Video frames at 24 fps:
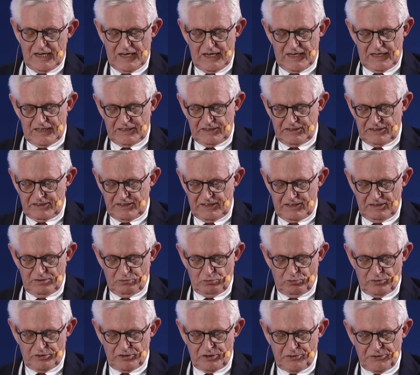And
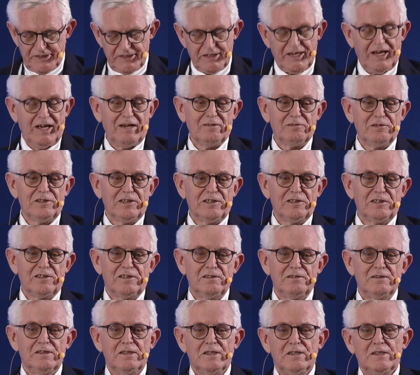we're going to have a
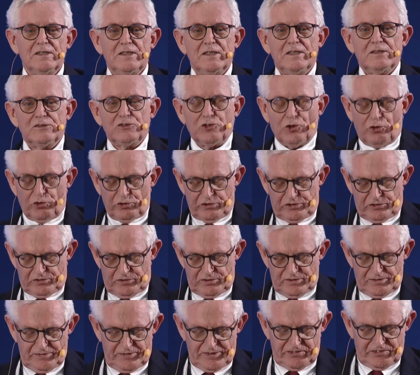little talk
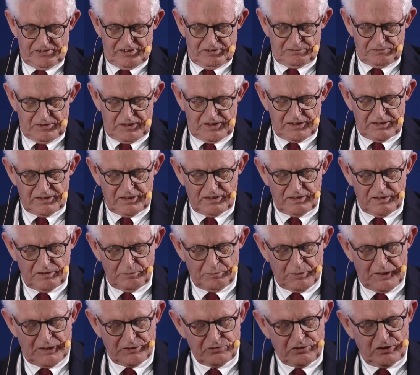this evening
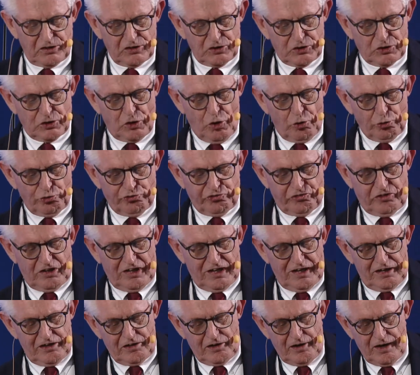about
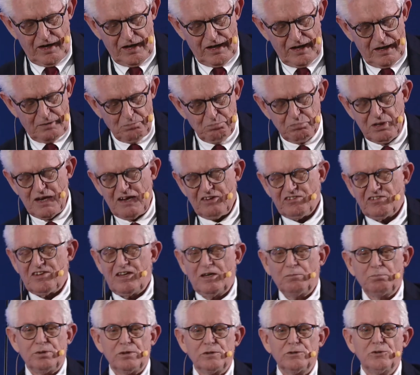ghost gear and
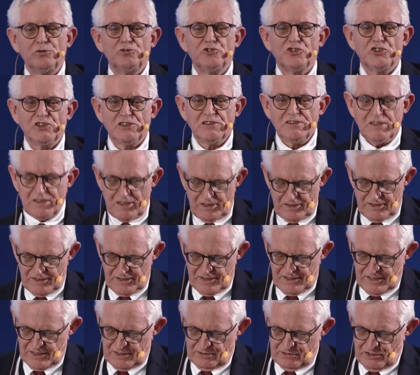plastic pollution
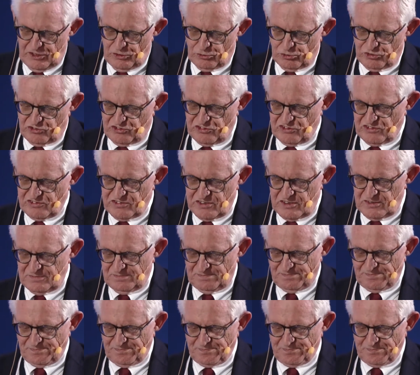in the oceans.